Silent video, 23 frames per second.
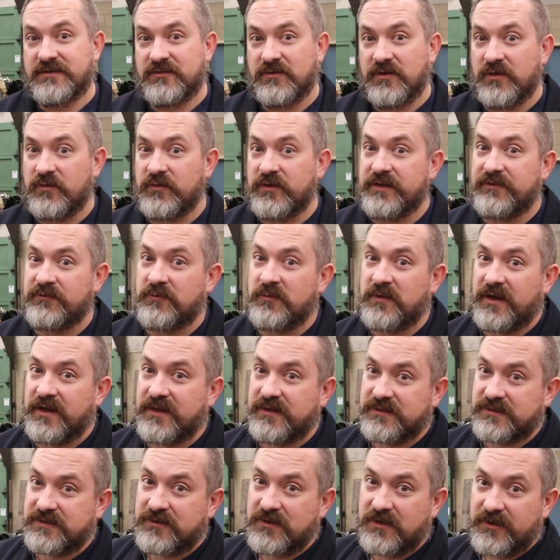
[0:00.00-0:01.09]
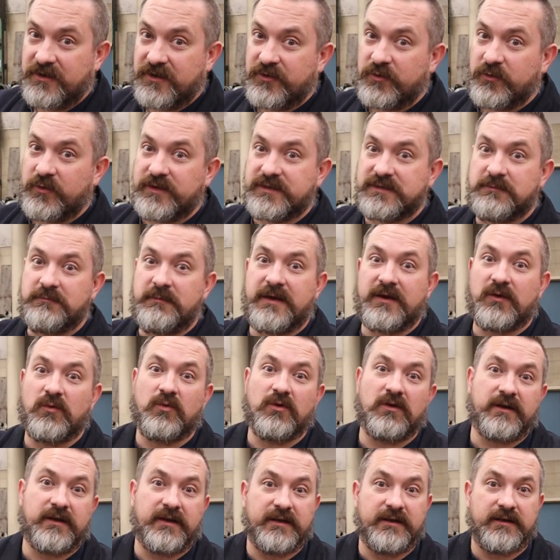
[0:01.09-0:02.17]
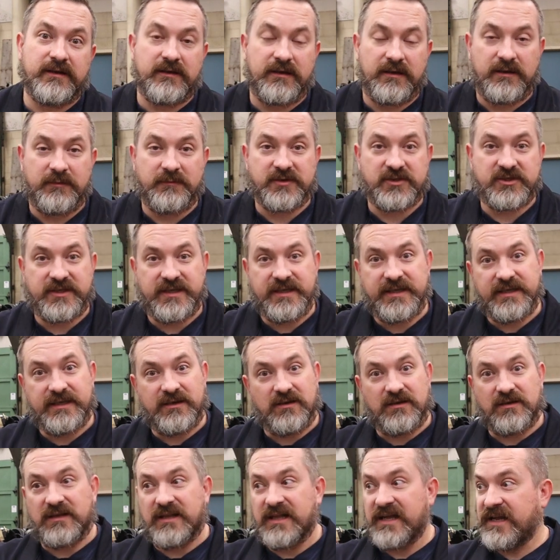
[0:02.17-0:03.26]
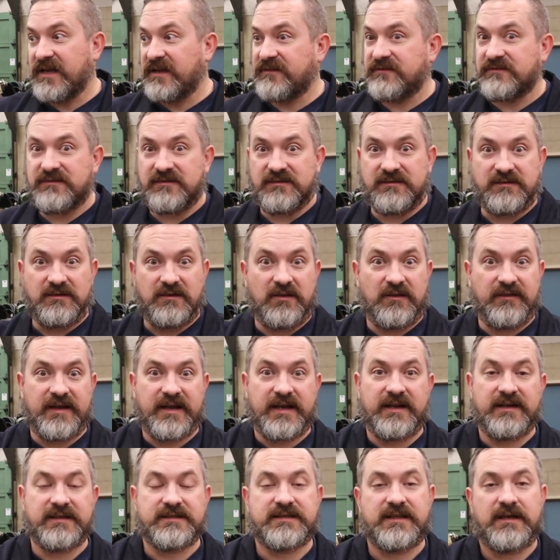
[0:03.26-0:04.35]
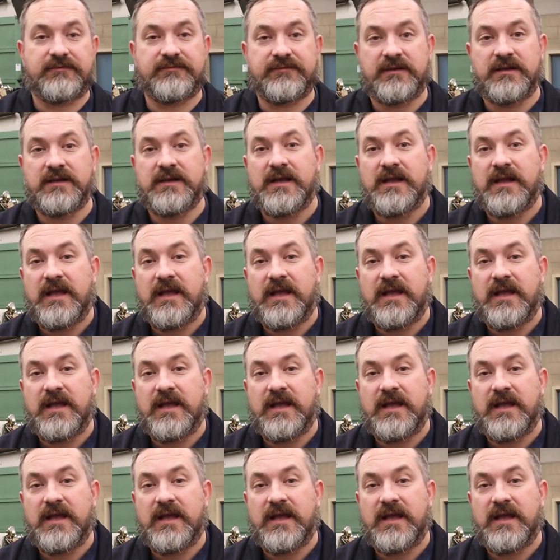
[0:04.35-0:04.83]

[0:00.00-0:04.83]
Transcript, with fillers: so I wouldn't even mind starting to doing some metalworking and machining on lathes and all that kind of stuff.